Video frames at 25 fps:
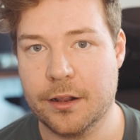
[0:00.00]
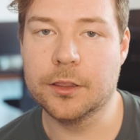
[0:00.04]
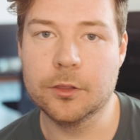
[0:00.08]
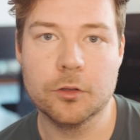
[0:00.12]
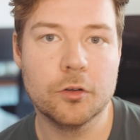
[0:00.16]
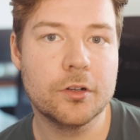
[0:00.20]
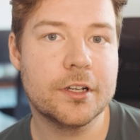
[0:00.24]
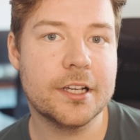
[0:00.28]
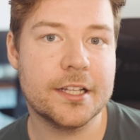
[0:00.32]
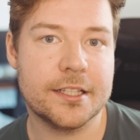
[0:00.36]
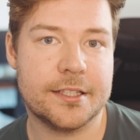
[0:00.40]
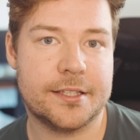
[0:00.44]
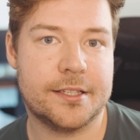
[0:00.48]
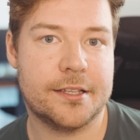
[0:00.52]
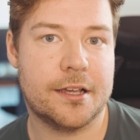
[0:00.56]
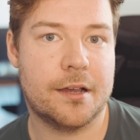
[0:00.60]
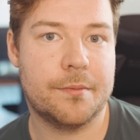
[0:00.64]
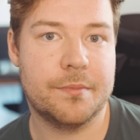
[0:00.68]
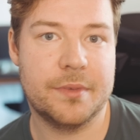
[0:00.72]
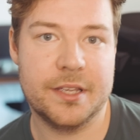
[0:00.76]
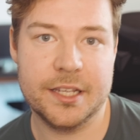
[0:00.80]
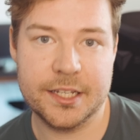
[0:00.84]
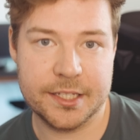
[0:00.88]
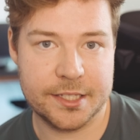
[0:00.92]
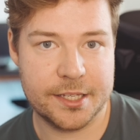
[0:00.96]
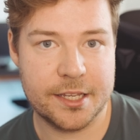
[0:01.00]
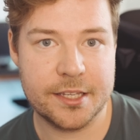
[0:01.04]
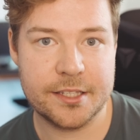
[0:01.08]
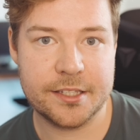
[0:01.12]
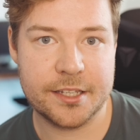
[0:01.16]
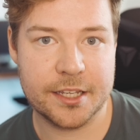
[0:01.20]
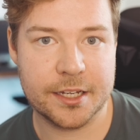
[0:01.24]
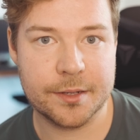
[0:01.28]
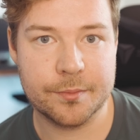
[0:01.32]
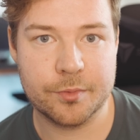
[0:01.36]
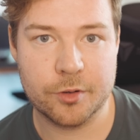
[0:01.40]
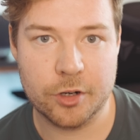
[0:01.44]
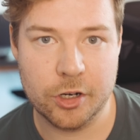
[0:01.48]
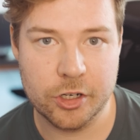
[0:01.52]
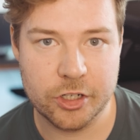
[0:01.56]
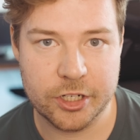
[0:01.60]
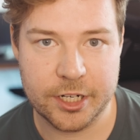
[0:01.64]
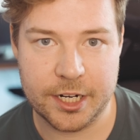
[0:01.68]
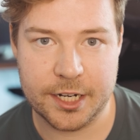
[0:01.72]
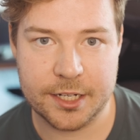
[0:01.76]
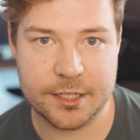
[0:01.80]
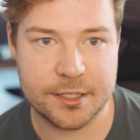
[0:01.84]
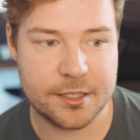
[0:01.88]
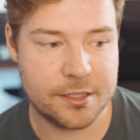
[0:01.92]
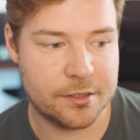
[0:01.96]
Look at some existing
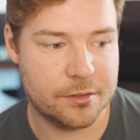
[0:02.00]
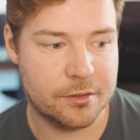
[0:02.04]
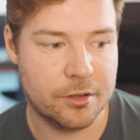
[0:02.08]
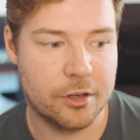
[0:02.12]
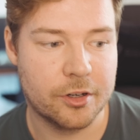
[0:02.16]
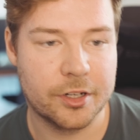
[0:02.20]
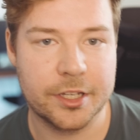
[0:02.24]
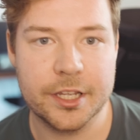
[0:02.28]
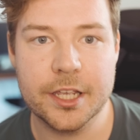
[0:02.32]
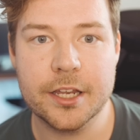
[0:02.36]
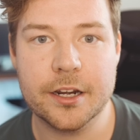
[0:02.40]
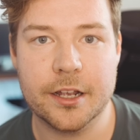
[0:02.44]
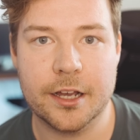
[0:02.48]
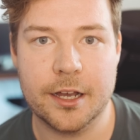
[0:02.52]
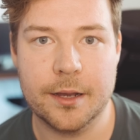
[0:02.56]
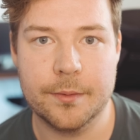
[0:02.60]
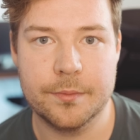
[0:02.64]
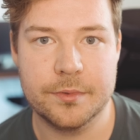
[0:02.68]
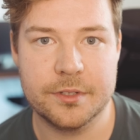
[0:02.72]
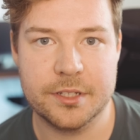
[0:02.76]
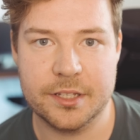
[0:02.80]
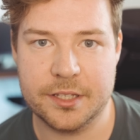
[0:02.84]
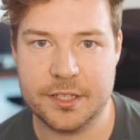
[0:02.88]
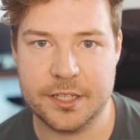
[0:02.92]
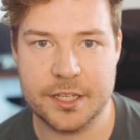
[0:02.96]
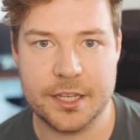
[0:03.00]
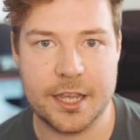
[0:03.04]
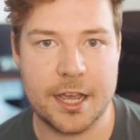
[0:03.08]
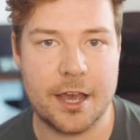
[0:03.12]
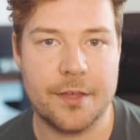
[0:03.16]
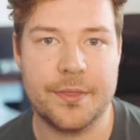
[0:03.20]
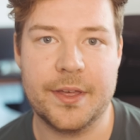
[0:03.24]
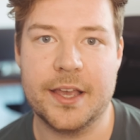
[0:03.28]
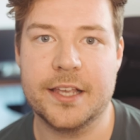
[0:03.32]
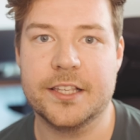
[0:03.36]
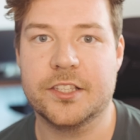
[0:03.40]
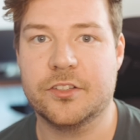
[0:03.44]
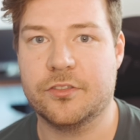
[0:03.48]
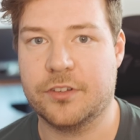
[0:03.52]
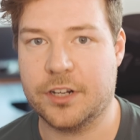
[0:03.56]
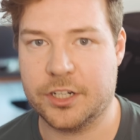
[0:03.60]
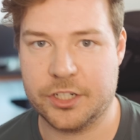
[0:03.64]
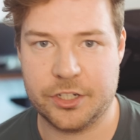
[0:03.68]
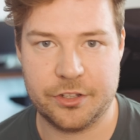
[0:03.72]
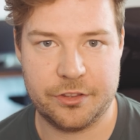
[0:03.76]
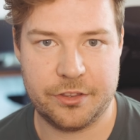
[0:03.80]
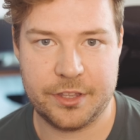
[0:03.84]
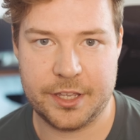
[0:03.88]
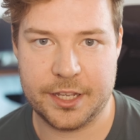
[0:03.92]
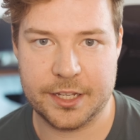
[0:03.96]
projects on GitHub to see how they
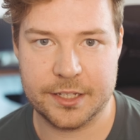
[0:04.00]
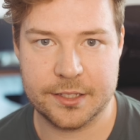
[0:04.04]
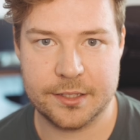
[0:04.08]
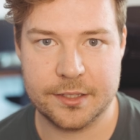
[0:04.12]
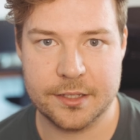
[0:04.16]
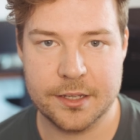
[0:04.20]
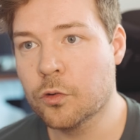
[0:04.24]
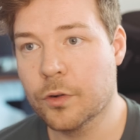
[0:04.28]
structure things.